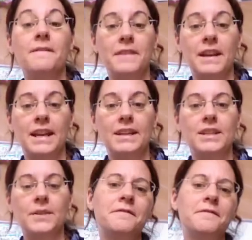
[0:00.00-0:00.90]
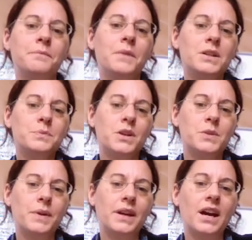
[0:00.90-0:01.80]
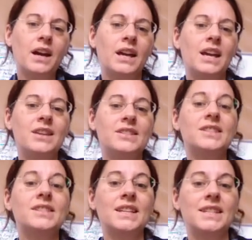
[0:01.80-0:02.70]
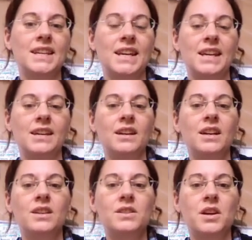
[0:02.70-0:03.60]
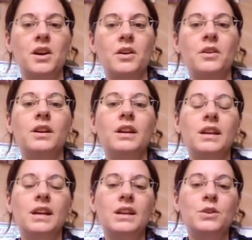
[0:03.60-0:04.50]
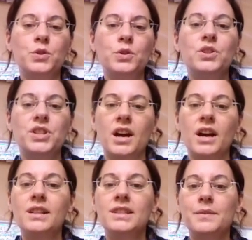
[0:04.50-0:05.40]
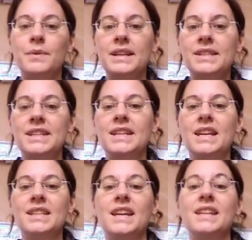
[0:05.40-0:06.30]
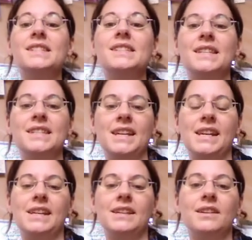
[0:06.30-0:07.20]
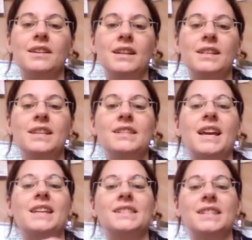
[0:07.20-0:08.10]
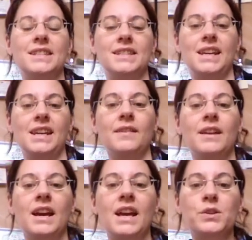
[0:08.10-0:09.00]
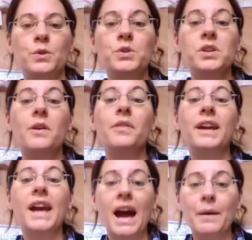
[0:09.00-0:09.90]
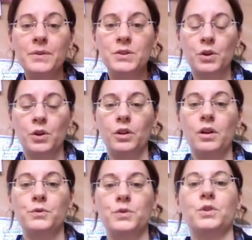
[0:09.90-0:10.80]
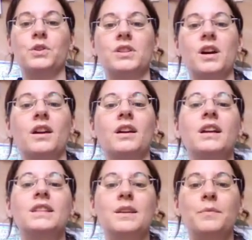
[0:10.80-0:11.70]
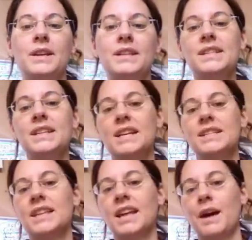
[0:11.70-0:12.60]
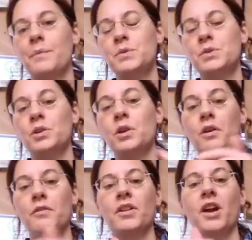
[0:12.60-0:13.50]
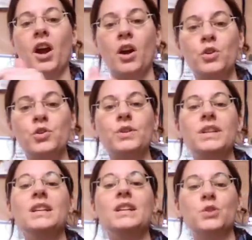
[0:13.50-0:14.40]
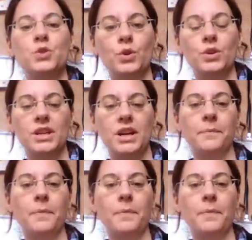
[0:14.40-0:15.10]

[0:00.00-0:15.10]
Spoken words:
Village. Much, much bigger is a city. So in Georgia, Tbilisi is a city. It is a city. It's also the capital of Georgia. Tbilisi is the capital of the country, Georgia.